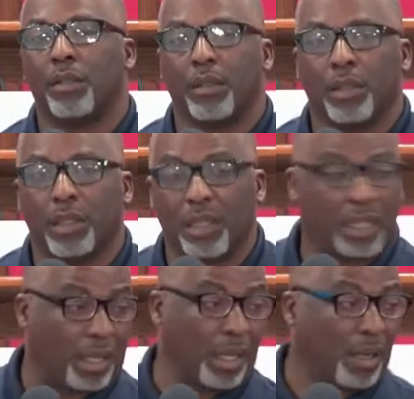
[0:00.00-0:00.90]

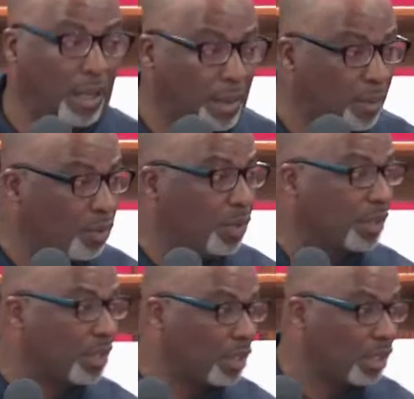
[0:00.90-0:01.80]
and I'm going to do this
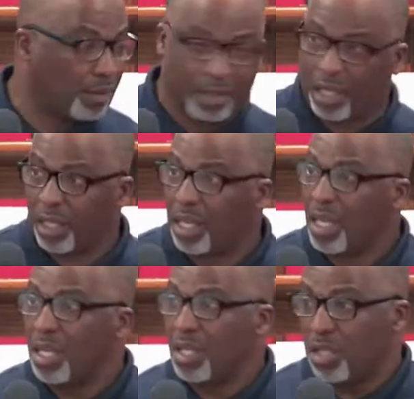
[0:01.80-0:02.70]
in love tonight.
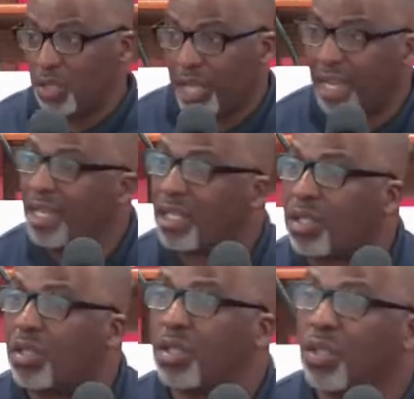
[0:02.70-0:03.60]
You
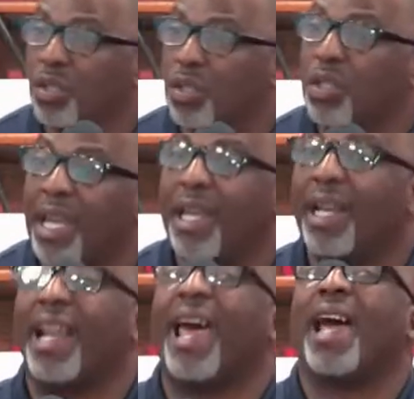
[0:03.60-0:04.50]
can't
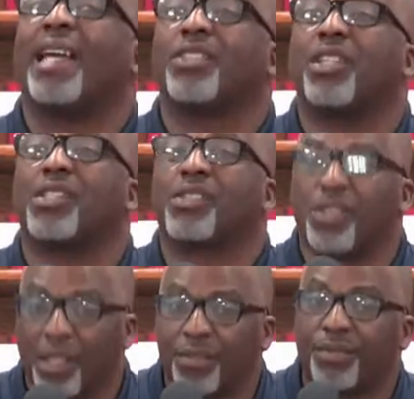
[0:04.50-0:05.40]
lie to
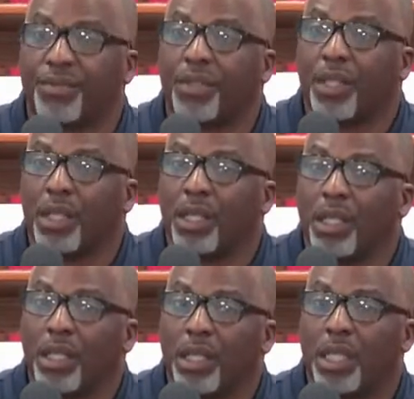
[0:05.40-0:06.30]
yourself
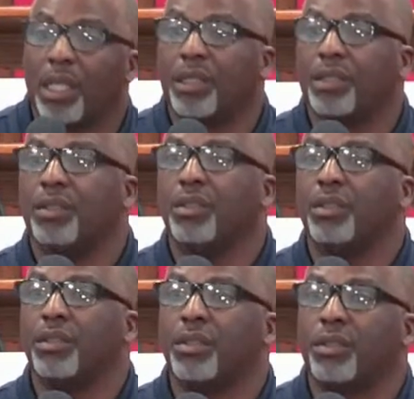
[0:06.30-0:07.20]
and
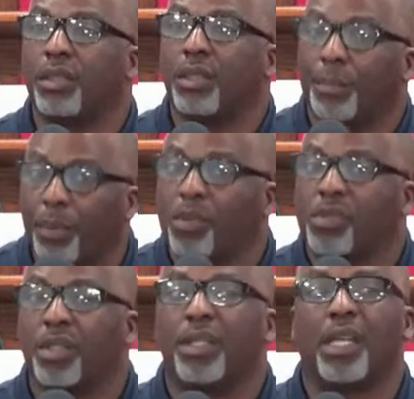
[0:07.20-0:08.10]
to the
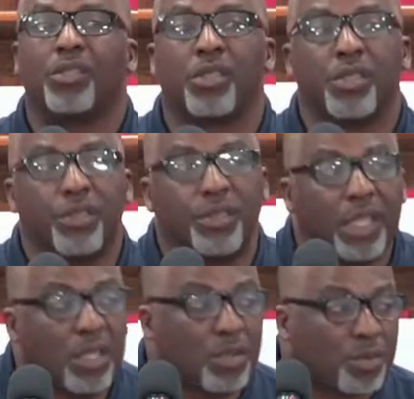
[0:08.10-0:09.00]
person that you
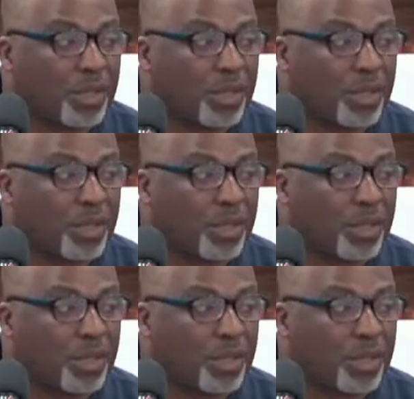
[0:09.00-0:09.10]
deal with.